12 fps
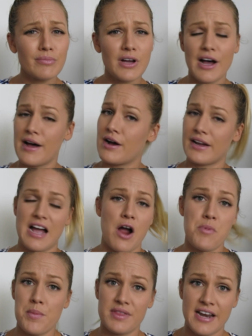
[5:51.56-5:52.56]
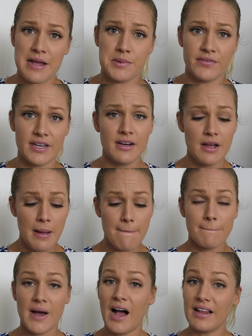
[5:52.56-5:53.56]
I can't remember the name of it,
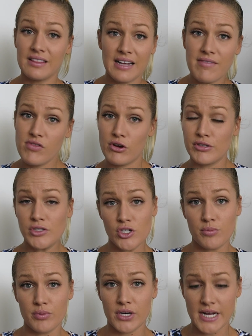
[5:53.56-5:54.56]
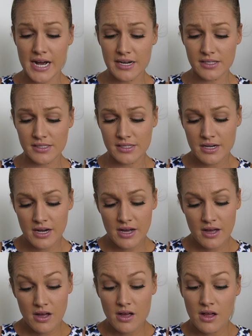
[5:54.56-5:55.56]
but I love those two products.
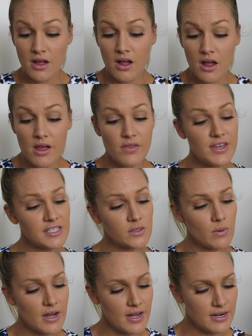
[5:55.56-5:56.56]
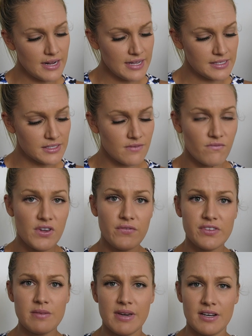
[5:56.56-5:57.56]
This one, it's
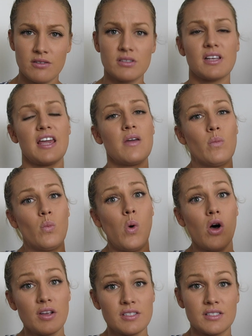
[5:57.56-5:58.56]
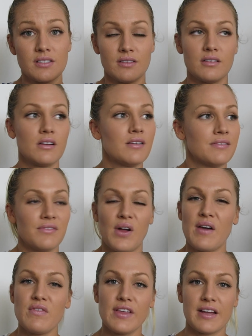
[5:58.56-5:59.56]
50 mils. It was,
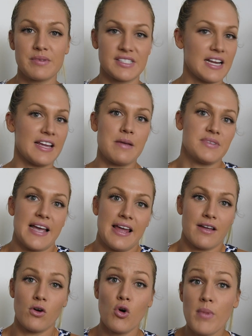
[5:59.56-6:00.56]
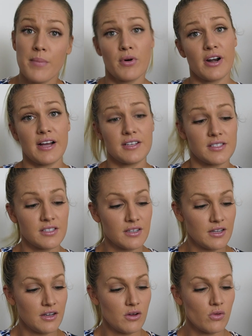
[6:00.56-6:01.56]
I feel like I'm just gonna keep saying all my products,
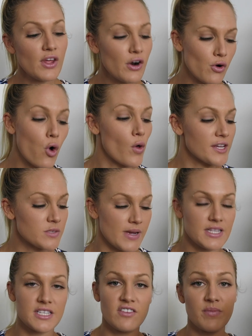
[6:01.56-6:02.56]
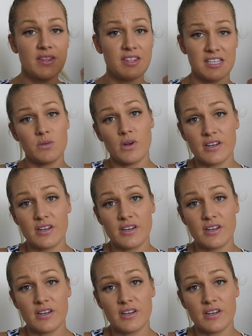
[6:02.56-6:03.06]
they're not all expensive, but this